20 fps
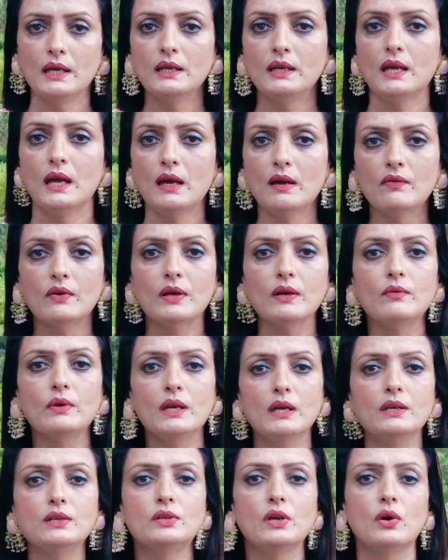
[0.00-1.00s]
In every
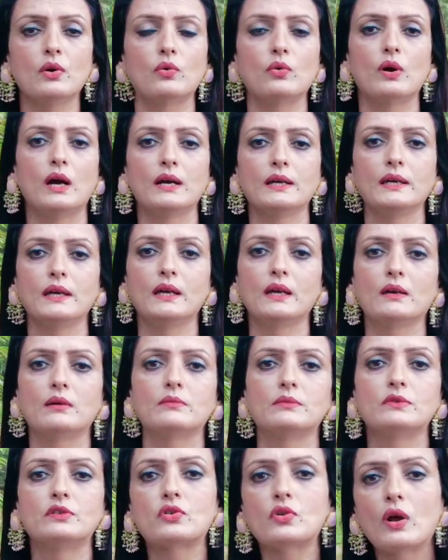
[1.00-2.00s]
video, I am